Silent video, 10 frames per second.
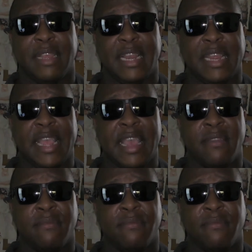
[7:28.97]
In the
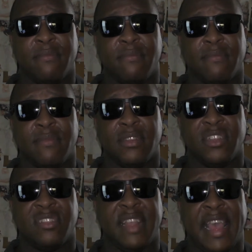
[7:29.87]
end,
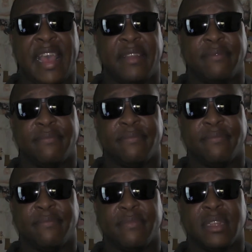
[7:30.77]
just that.
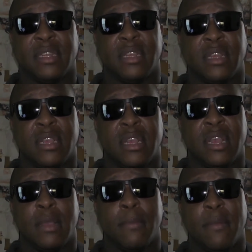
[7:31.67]

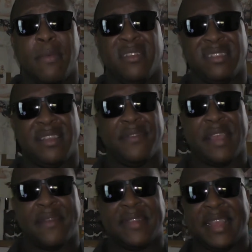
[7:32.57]
But most of
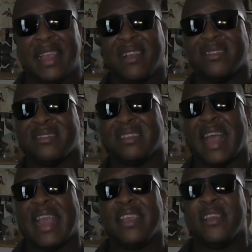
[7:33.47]
everything else,
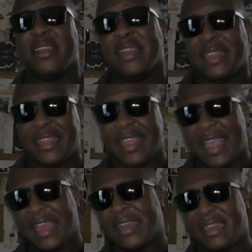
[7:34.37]
I couldn't
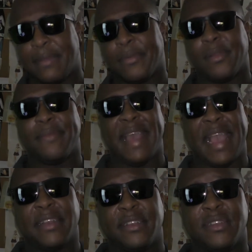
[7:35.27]
get a number of
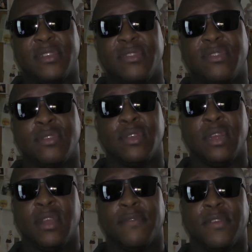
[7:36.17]
actors
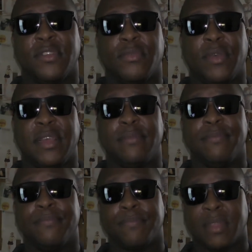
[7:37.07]
for this one.
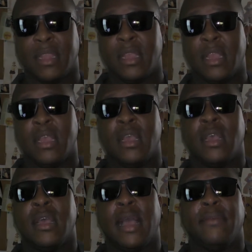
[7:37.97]

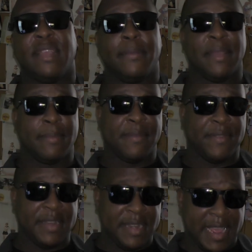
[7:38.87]
I was able to get my
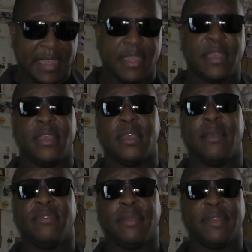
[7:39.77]
friend Nick. I
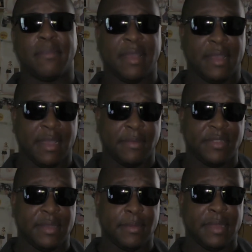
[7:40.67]
was able
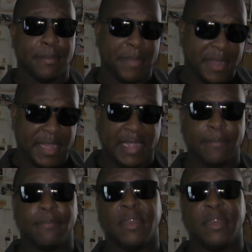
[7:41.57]
to get Billy.